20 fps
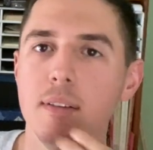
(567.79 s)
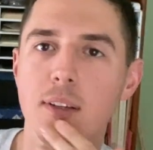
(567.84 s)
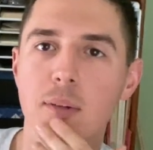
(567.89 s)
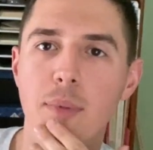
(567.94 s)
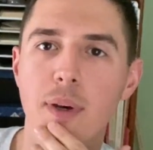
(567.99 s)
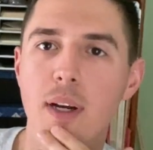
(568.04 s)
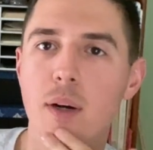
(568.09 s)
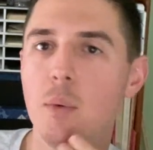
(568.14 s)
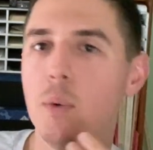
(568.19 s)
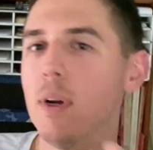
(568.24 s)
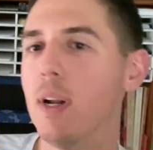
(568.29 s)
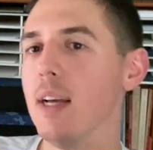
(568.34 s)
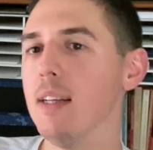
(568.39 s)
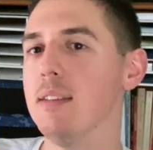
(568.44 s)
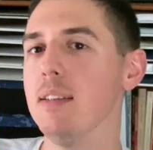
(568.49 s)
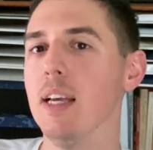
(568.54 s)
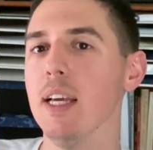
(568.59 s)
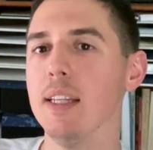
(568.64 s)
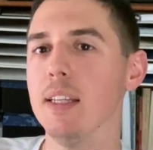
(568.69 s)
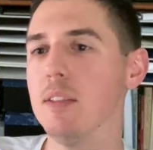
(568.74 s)
I
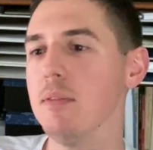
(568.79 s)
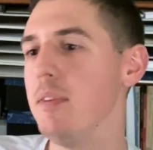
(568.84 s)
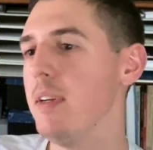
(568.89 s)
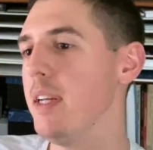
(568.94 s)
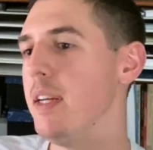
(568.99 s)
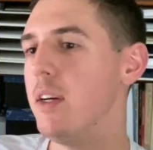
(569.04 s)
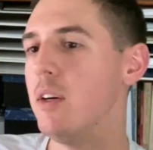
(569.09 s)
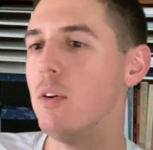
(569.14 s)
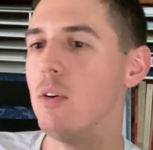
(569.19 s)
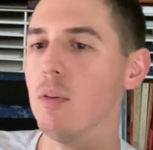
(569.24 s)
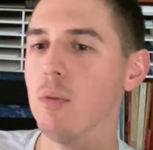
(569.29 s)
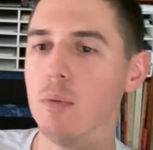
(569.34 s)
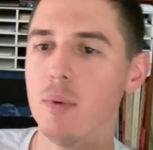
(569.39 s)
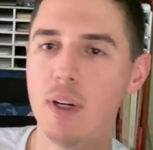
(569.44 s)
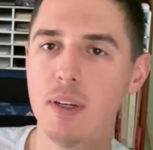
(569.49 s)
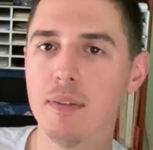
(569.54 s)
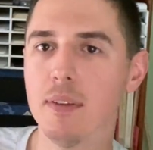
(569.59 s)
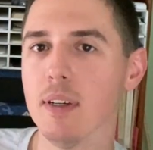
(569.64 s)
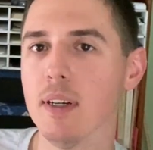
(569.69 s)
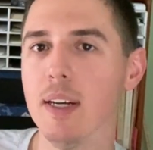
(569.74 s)
say in this video or
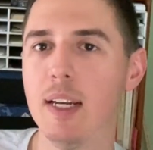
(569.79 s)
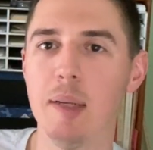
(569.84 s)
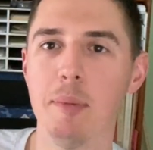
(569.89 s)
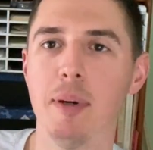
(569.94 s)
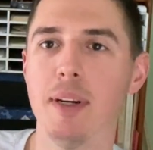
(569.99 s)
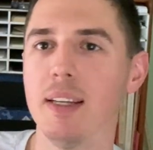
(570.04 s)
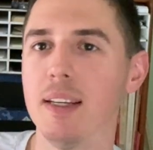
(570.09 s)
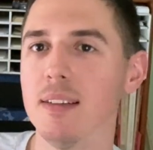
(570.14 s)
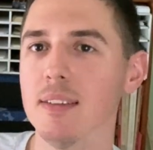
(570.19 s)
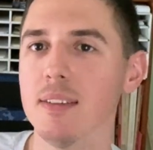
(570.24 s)
whatever anybody